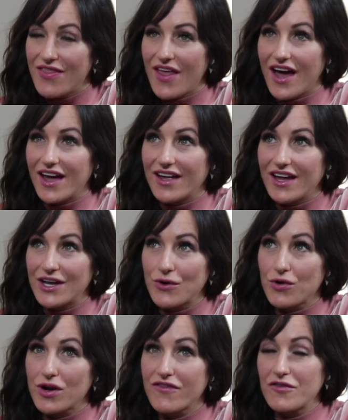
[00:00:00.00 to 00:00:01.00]
that in
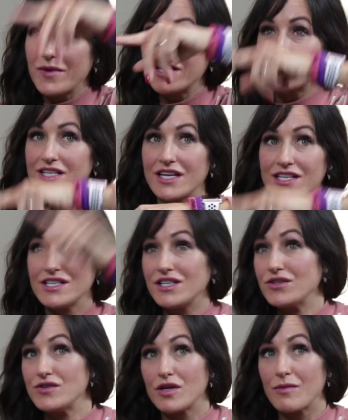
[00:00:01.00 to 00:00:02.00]
order for me to
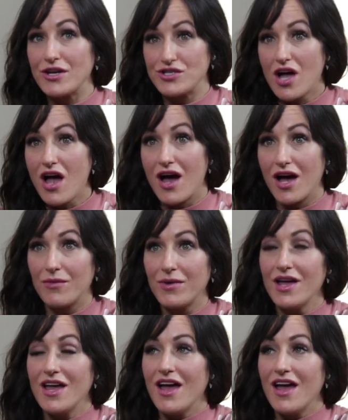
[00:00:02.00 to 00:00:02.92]
continue doing my job,